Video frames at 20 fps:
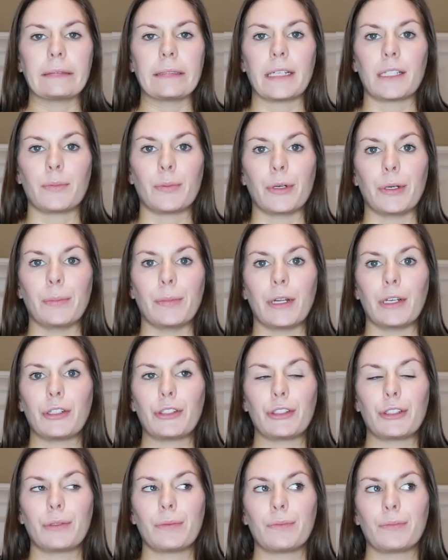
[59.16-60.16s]
That's pretty
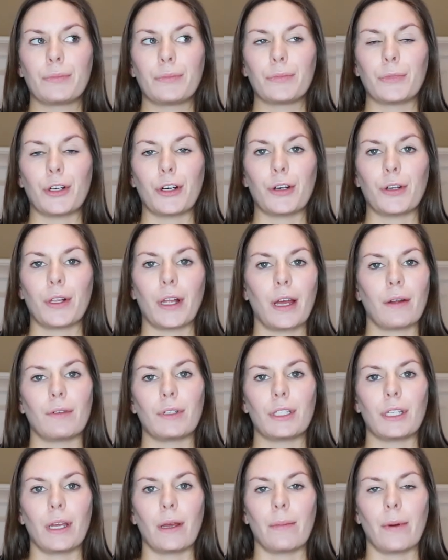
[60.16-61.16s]
much all I have to
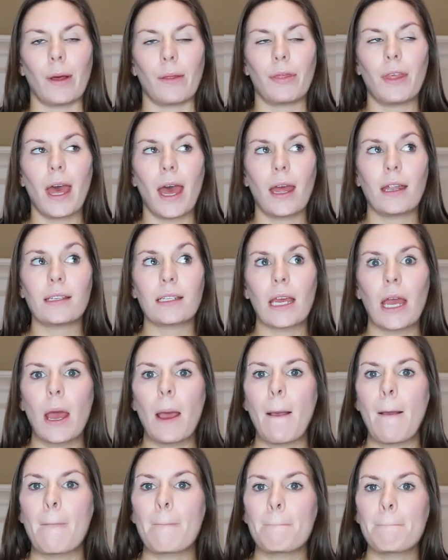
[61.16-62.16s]
say about that
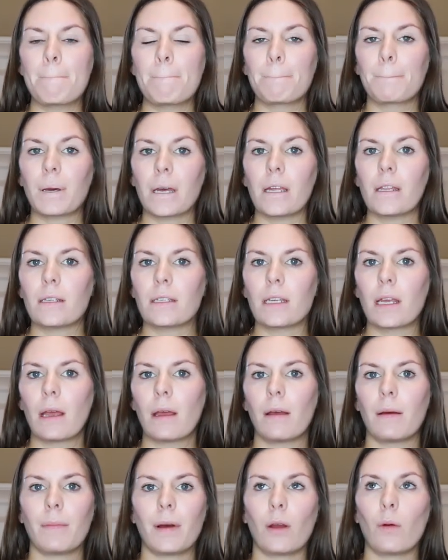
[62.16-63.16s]
but
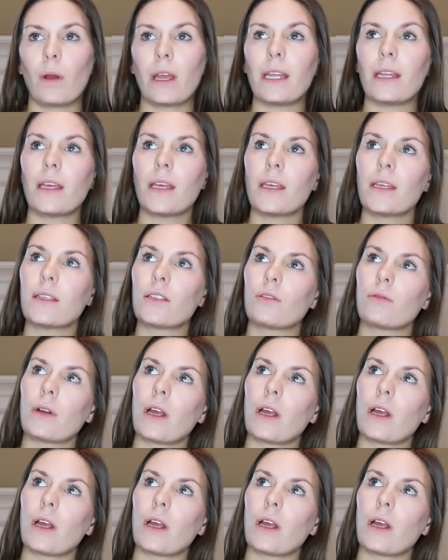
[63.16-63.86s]
my weight is